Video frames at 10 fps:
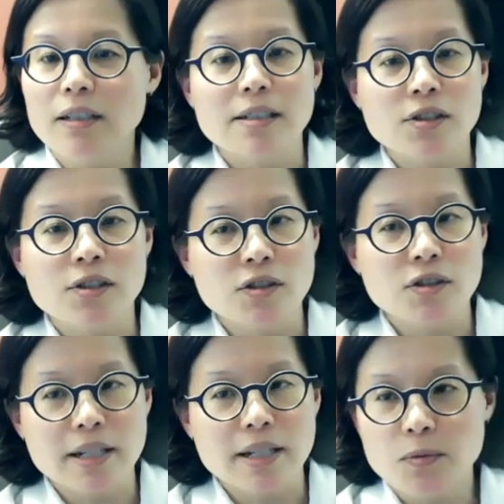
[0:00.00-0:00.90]
distress
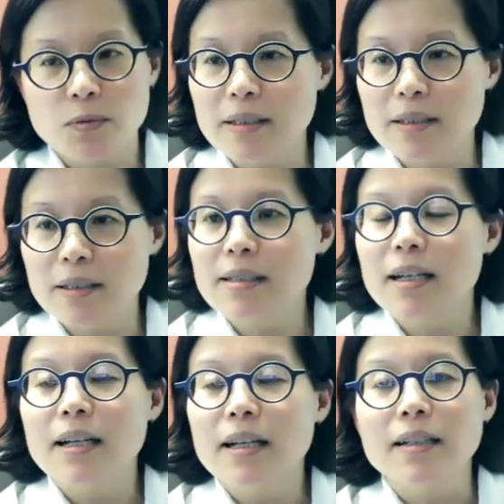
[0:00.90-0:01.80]
with this.
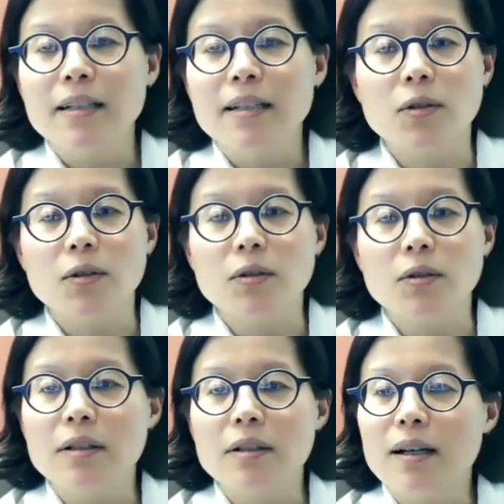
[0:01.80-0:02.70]
You know,
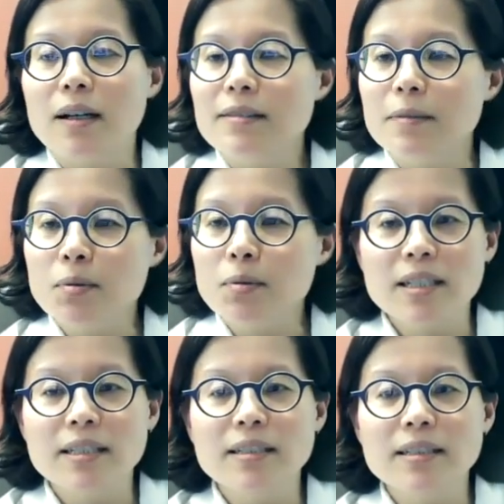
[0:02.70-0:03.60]
uh,
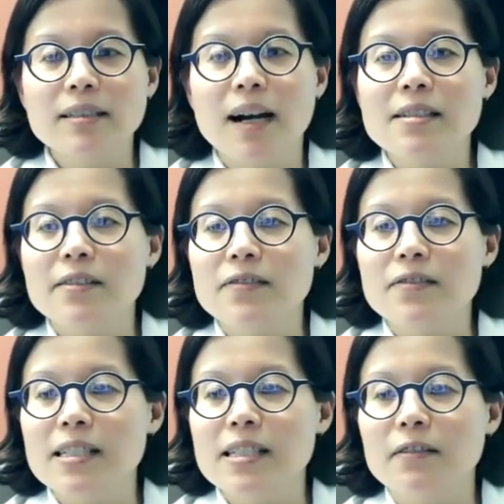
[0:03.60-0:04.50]
depression, loss of
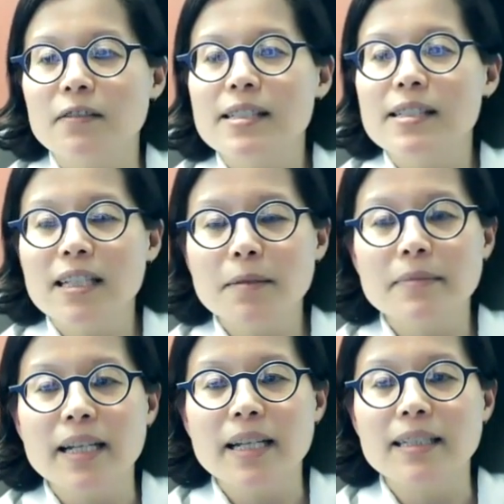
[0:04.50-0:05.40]
self esteem,
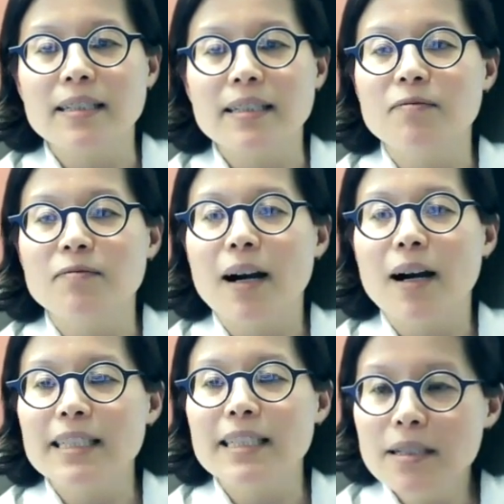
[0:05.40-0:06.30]
negative body
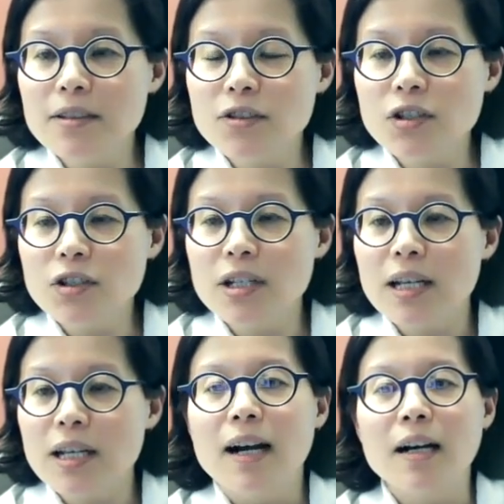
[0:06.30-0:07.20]
image.
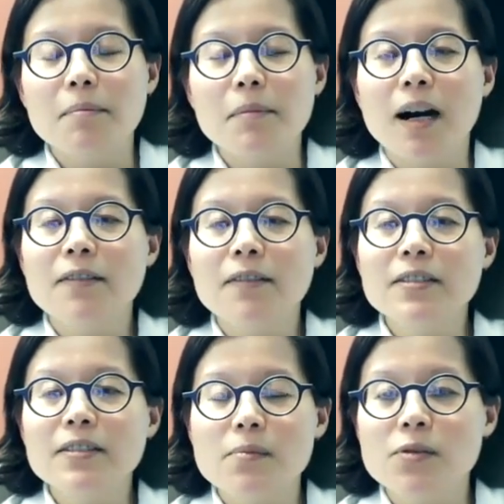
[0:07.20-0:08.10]
Um,
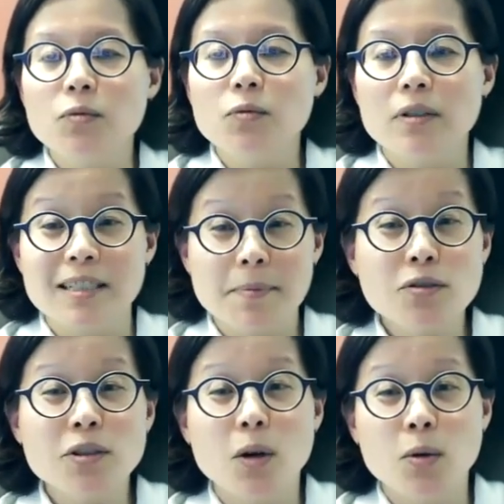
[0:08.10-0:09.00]
oftentimes,
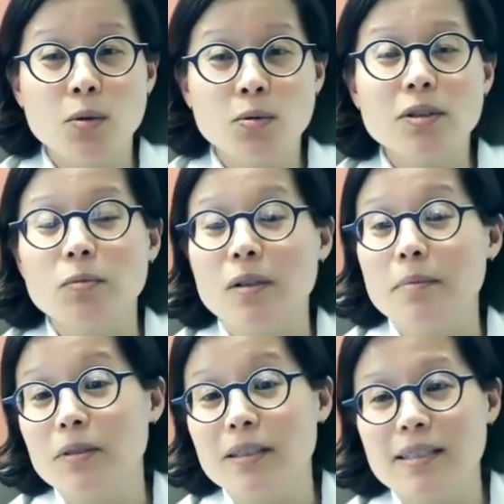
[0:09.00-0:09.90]
especially older
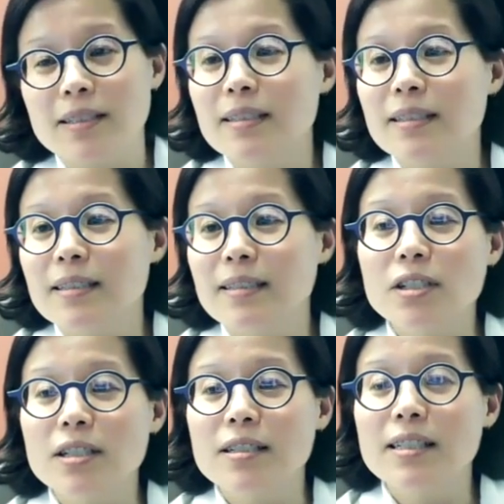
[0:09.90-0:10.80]
women with these
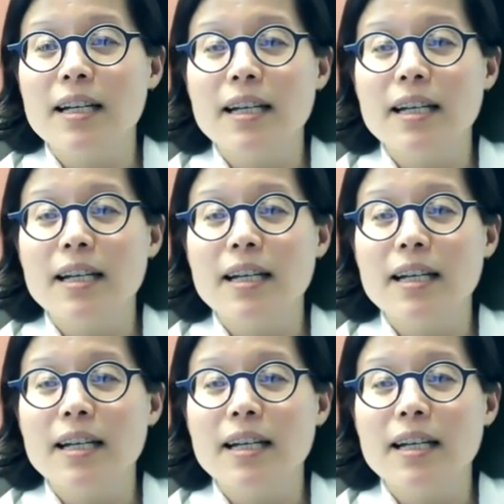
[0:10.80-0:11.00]
conditions,